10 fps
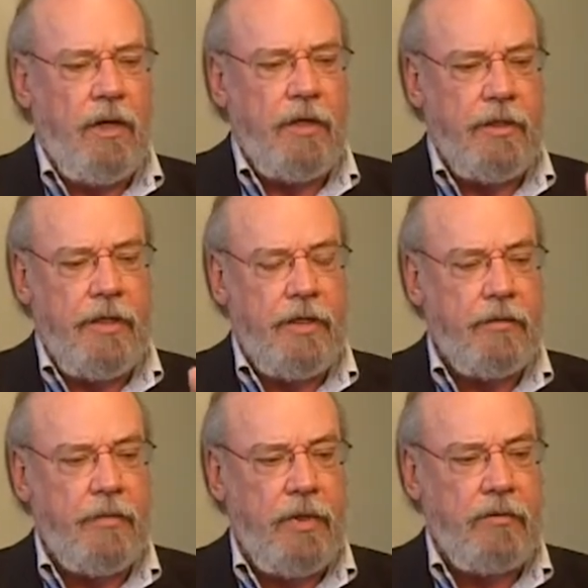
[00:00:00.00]

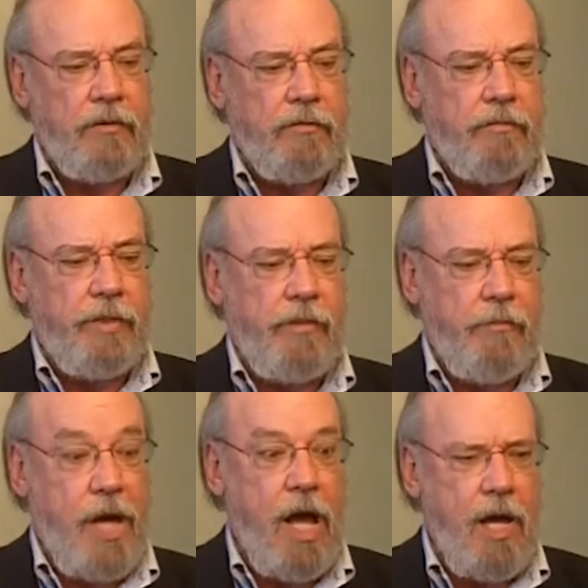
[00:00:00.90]
Alec Baldwin
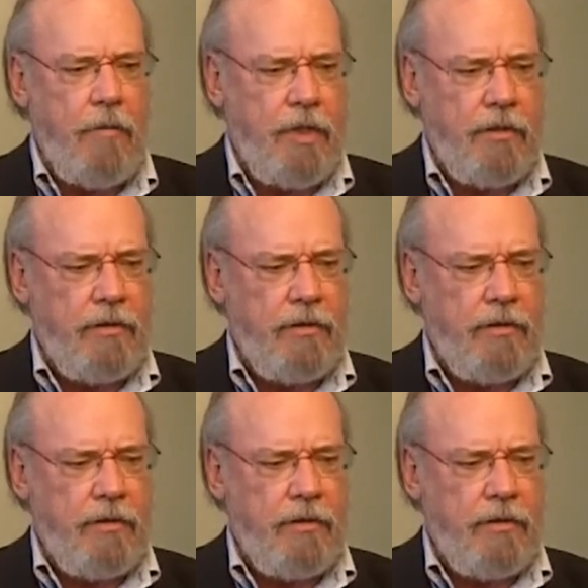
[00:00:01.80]
played Bob.